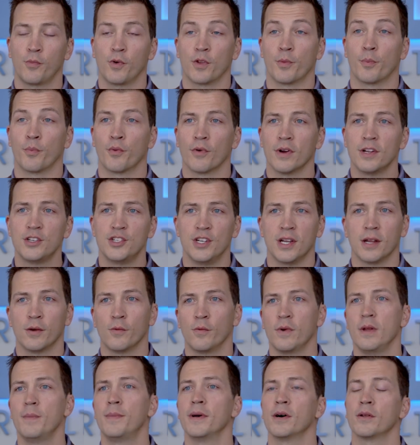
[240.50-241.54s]
with Bridging,
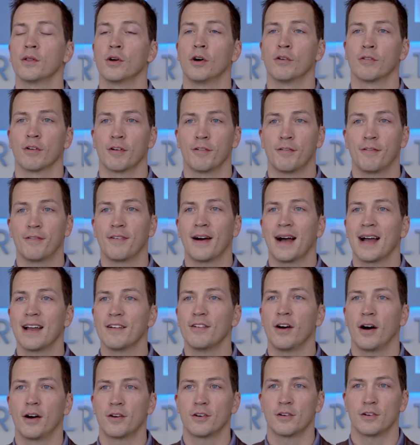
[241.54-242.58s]
we built over
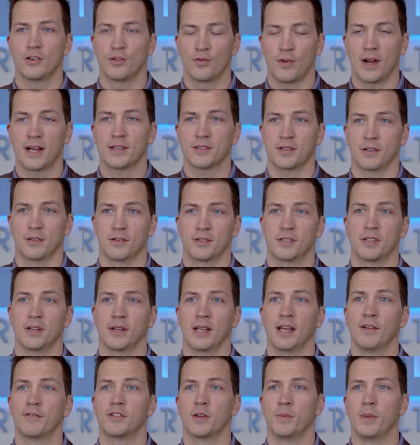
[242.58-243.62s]
500 dressers to
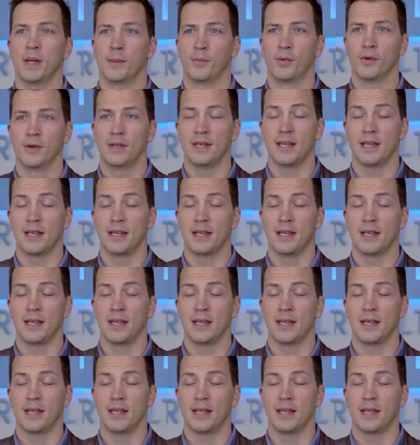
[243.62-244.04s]
give to people in